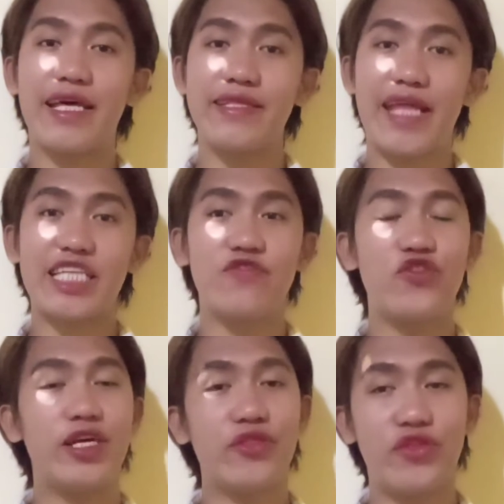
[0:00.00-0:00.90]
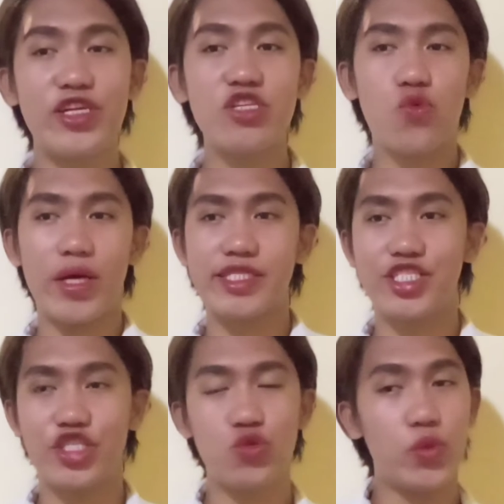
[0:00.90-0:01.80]
then next, for the third
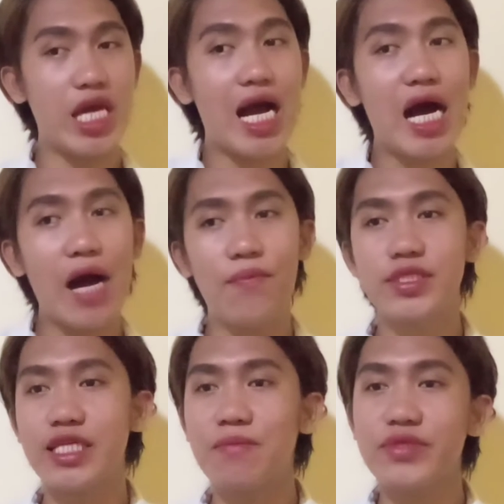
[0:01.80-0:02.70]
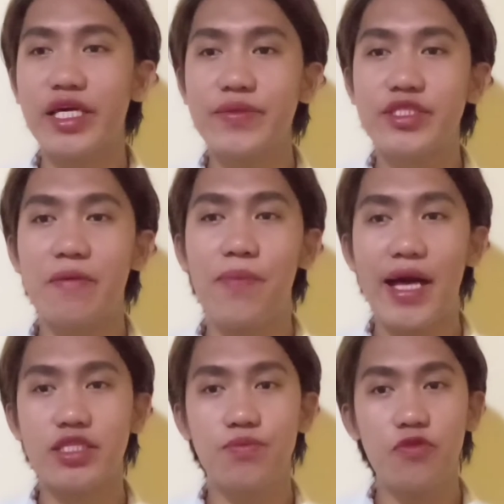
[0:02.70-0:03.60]
question, we have sometimes the
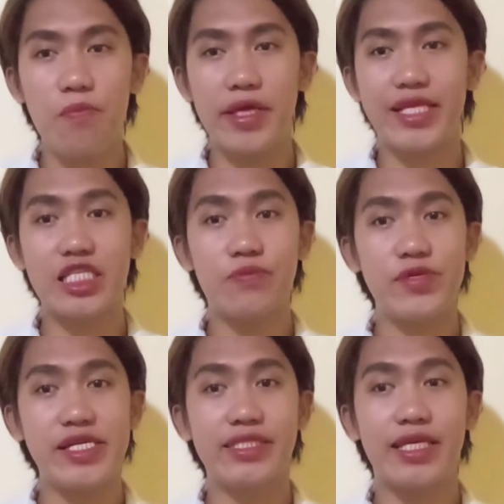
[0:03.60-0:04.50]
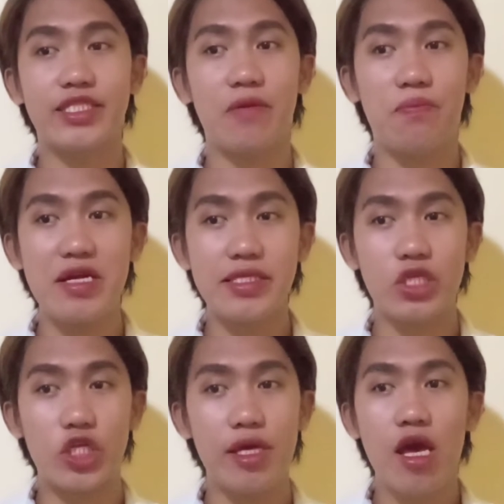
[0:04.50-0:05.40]
past movement experiences a
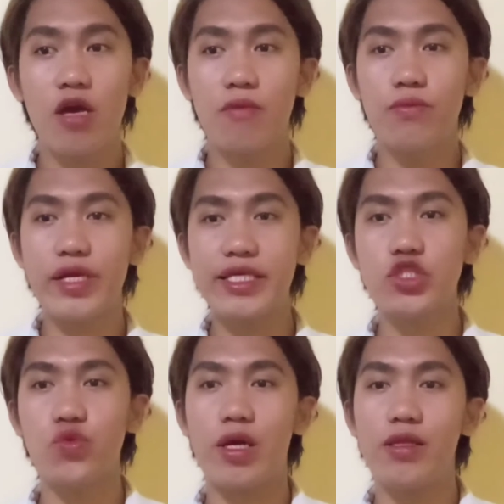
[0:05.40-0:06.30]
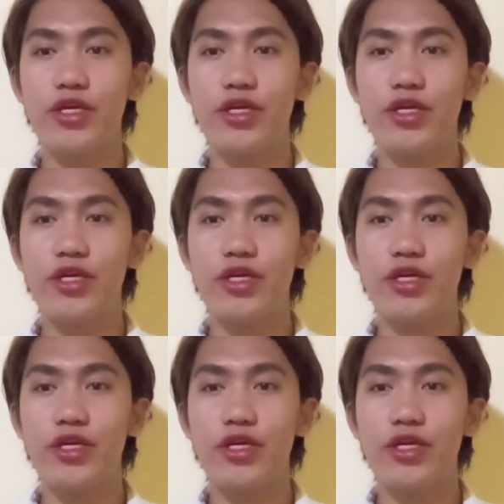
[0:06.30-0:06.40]
person brings to our